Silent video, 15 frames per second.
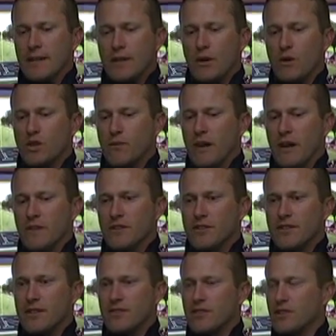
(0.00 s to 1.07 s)
Coach Mel
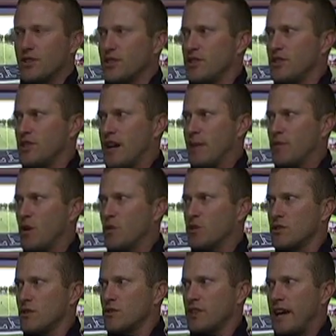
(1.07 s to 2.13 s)
just does such a good job
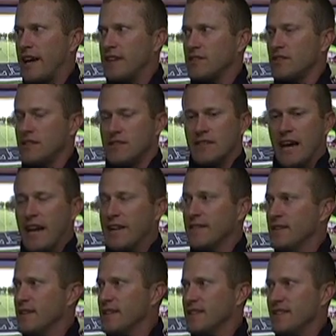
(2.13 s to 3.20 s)
coaching those guys. He's not
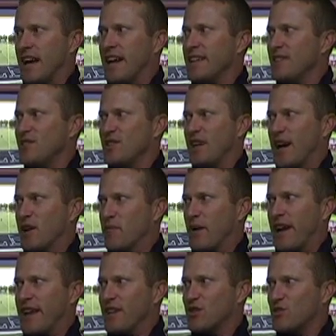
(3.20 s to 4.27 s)
easy on them
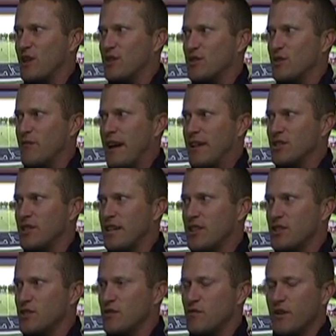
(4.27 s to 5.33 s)
by any stretch of the
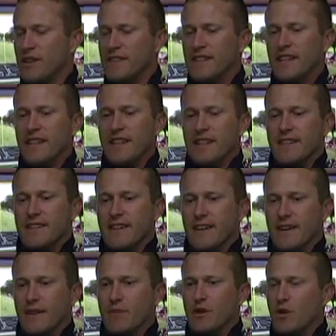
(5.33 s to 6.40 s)
imagination, but
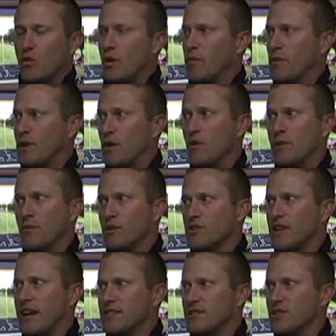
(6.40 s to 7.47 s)
he'll whip
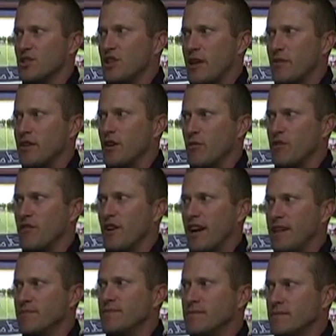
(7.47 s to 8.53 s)
those guys into shape and they'll be fine.